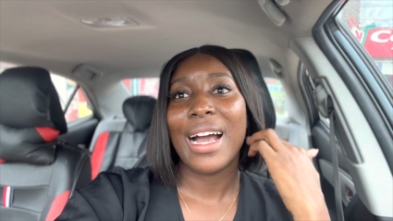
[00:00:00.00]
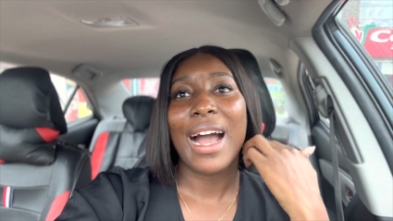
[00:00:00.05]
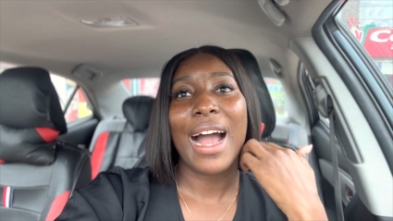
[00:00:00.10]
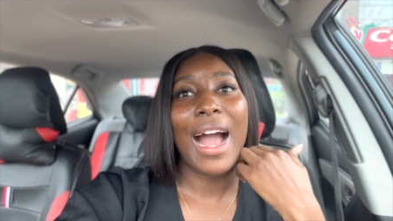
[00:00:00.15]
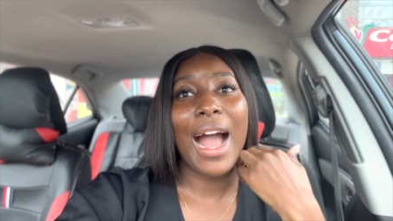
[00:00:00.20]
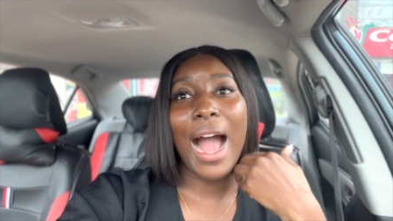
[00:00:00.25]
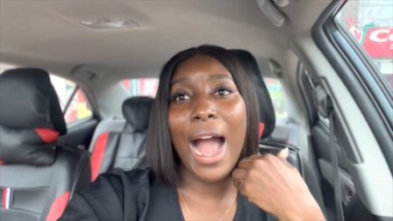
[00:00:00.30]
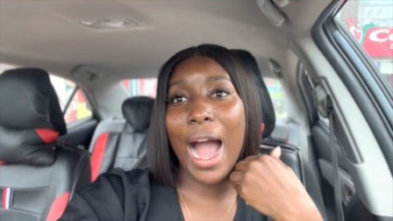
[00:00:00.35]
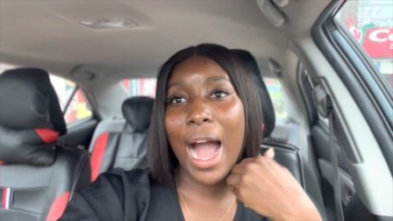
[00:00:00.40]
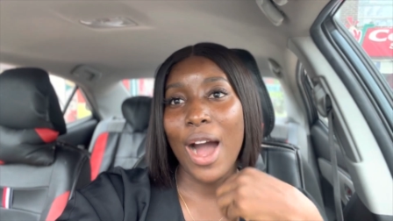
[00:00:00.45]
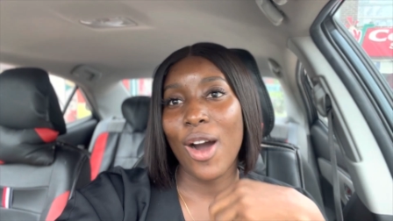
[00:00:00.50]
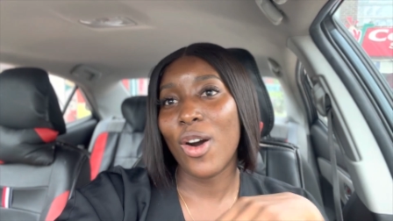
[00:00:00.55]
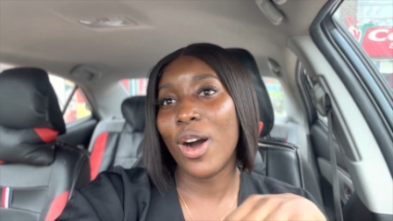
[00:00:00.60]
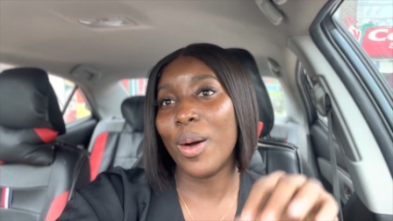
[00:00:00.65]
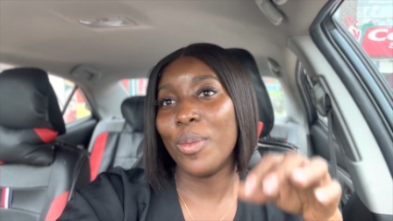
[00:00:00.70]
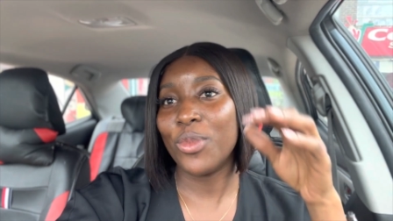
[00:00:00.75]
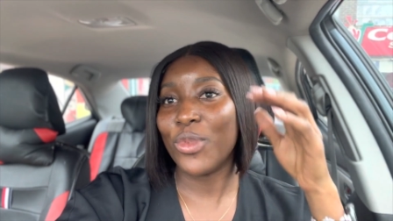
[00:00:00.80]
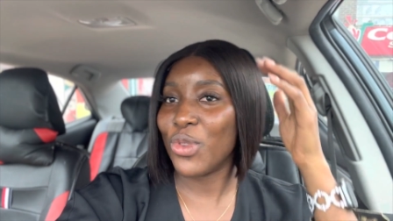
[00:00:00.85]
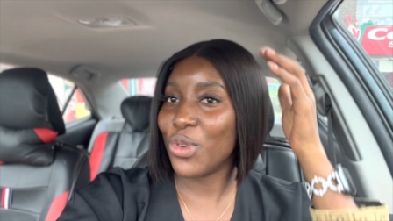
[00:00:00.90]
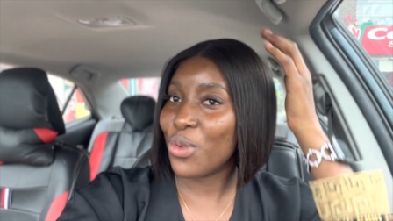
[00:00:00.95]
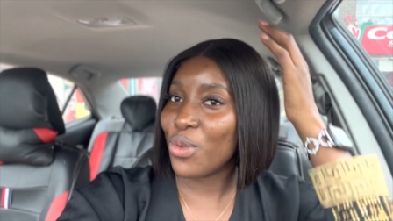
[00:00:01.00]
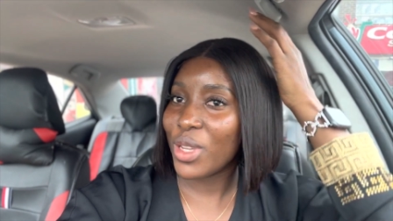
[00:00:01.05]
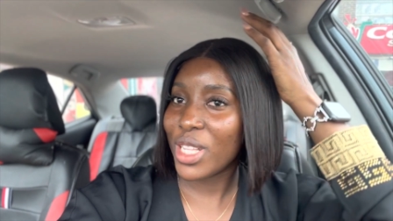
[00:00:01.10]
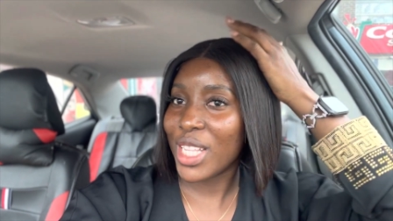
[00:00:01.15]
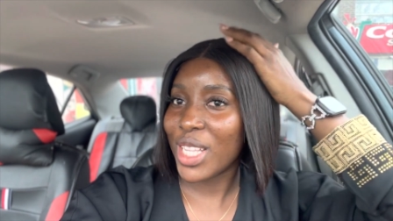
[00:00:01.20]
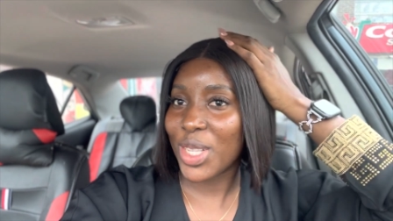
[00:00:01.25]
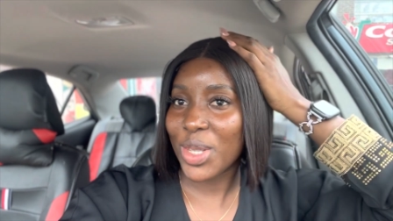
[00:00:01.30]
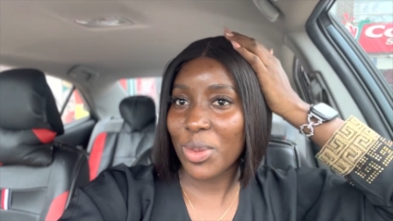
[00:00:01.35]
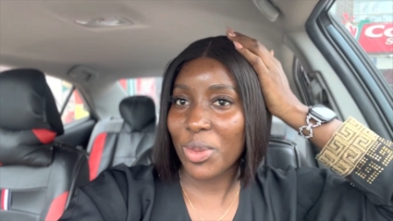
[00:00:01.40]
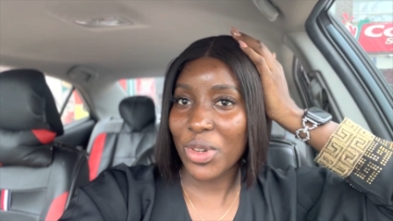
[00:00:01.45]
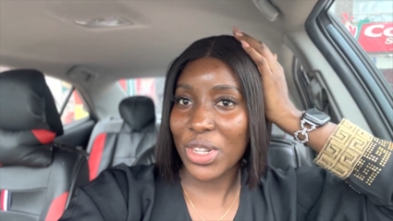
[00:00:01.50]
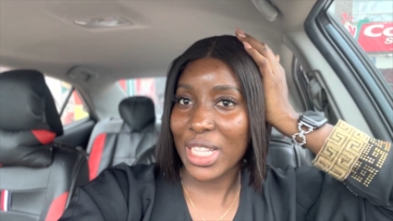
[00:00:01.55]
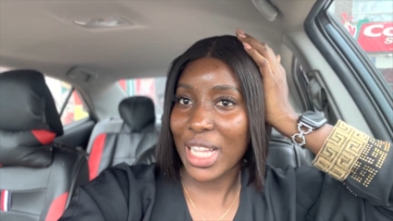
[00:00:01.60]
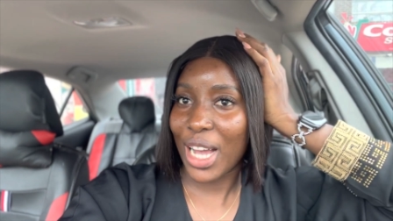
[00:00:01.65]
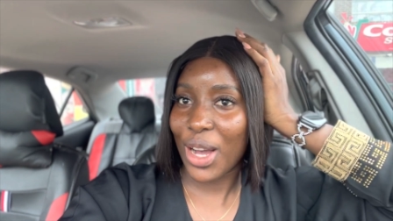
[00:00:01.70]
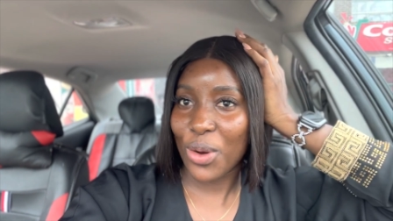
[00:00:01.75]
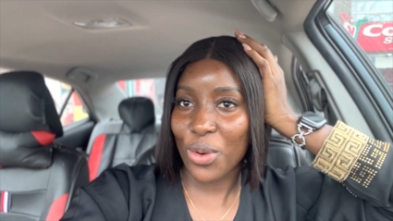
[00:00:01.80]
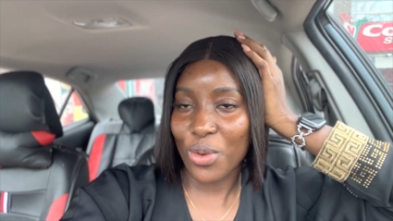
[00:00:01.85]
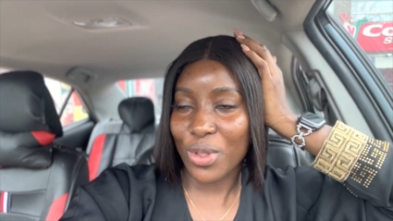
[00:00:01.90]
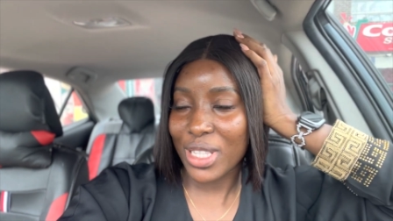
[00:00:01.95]
how I'm doing this
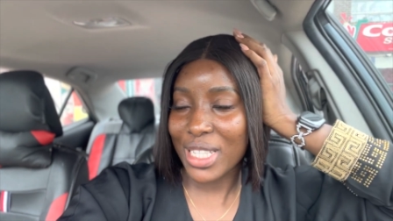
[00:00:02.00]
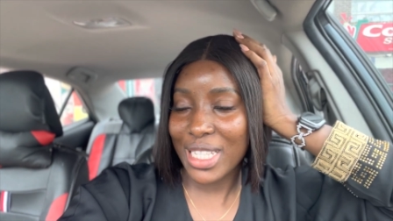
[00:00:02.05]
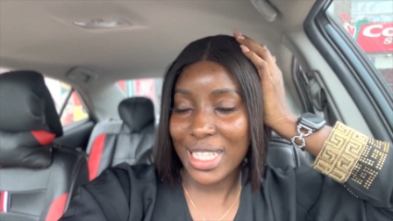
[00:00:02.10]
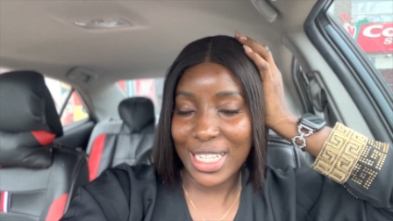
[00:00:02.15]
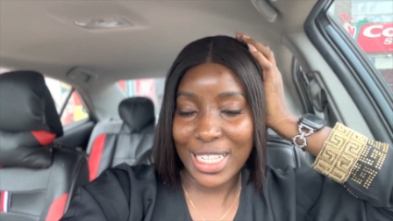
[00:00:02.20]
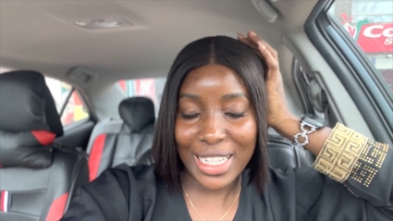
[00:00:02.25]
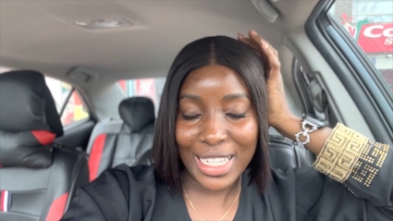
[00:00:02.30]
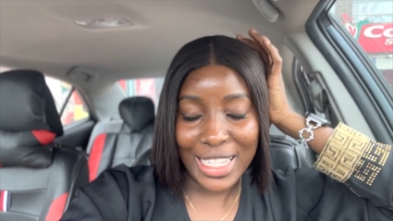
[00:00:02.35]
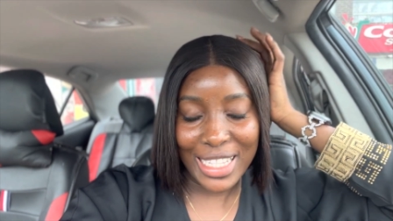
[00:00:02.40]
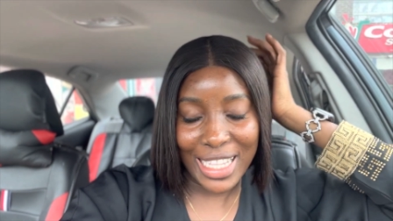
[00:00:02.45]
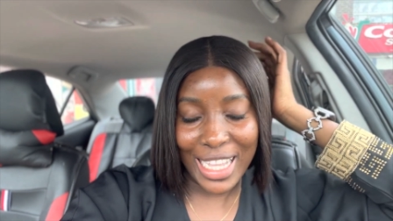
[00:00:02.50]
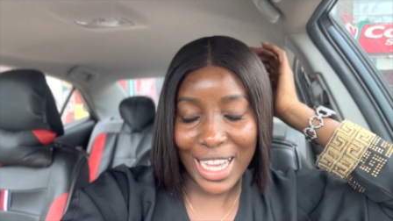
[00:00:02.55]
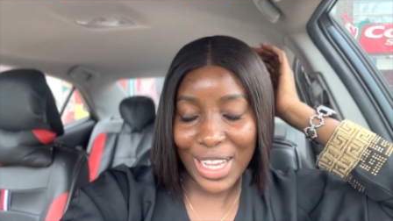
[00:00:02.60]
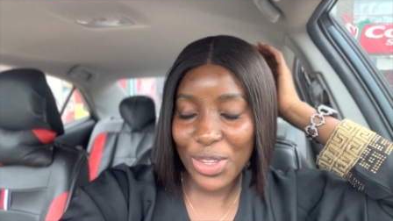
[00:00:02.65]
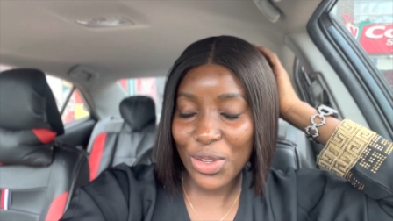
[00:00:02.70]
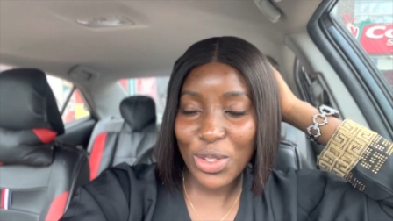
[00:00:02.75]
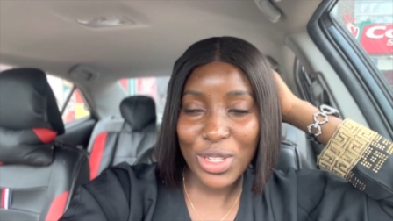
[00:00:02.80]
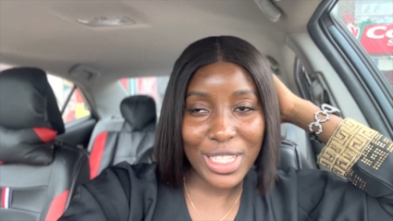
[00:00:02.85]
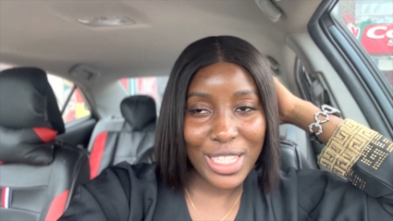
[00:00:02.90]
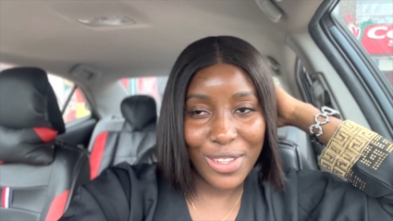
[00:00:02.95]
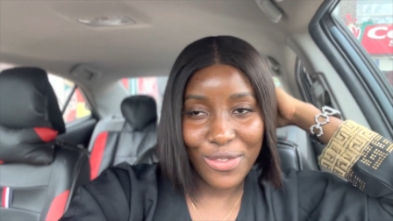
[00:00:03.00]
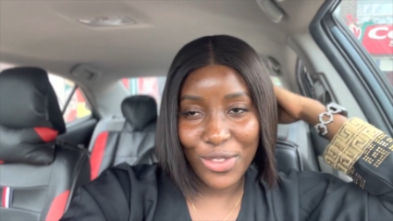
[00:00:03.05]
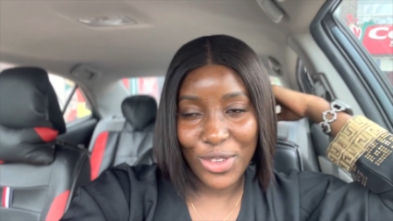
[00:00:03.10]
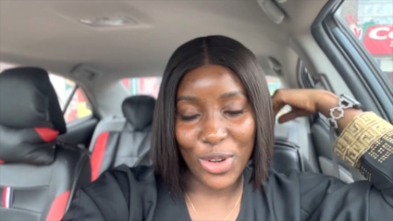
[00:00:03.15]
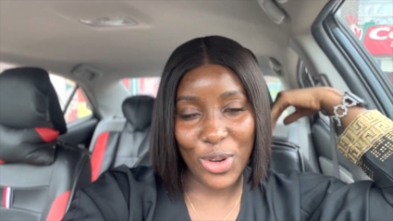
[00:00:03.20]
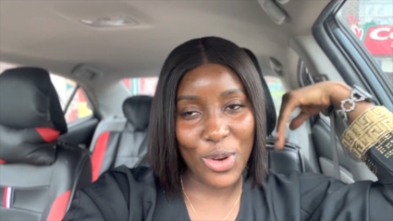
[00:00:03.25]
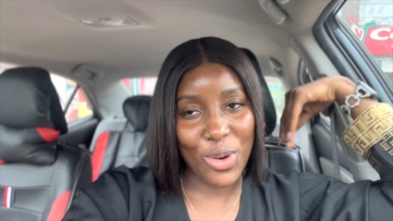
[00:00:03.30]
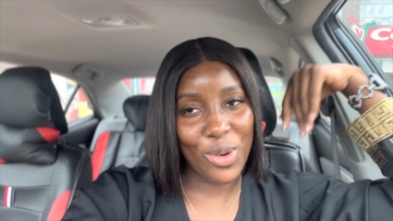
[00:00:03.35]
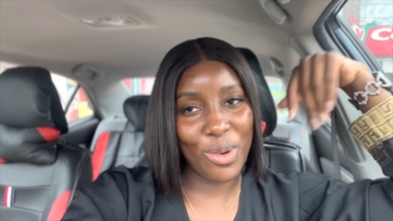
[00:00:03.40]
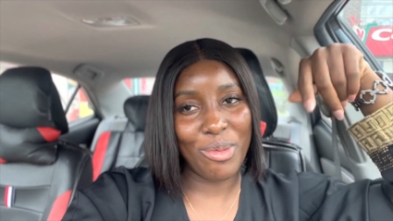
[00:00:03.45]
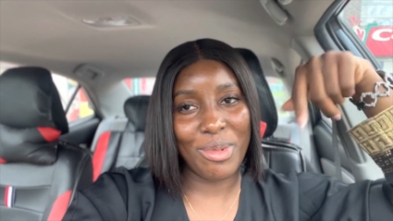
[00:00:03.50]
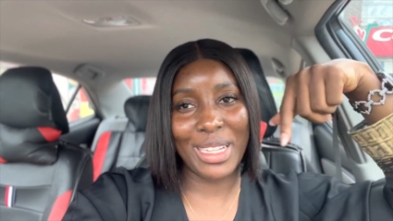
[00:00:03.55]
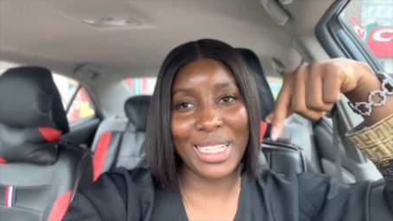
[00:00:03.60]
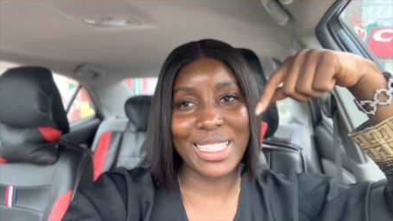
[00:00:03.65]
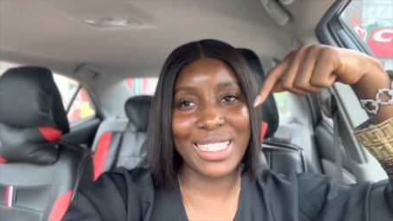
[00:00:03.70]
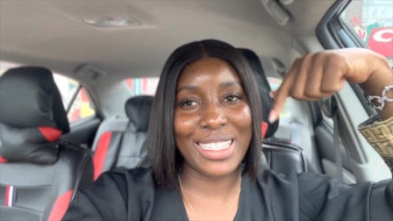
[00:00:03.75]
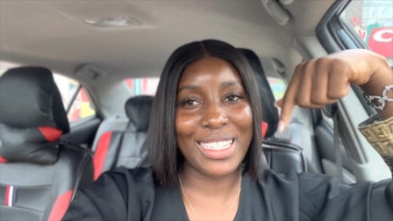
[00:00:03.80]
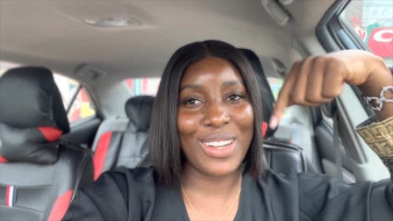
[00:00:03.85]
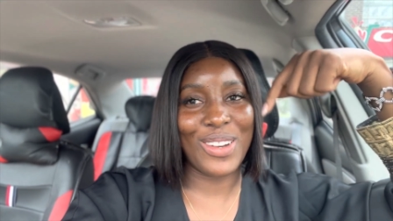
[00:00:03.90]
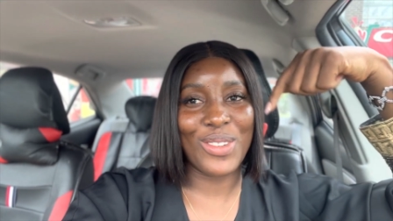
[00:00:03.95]
motherhood thing, like just leave your
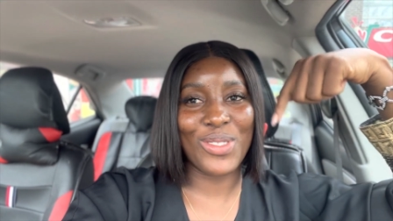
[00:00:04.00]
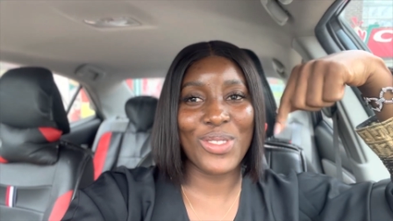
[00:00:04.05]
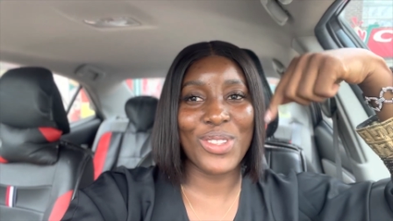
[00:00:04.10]
comments down.